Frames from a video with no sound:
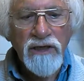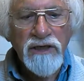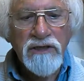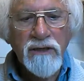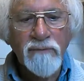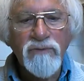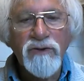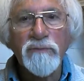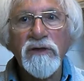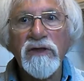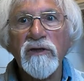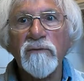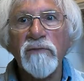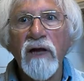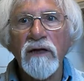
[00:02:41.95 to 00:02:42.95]
it come to be
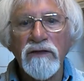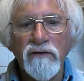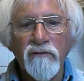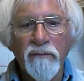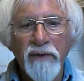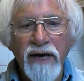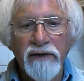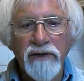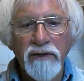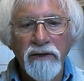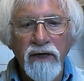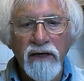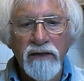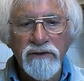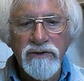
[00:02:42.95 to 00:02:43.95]
the blood of
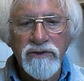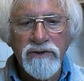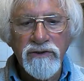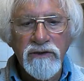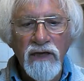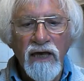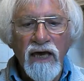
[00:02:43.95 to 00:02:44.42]
paradise?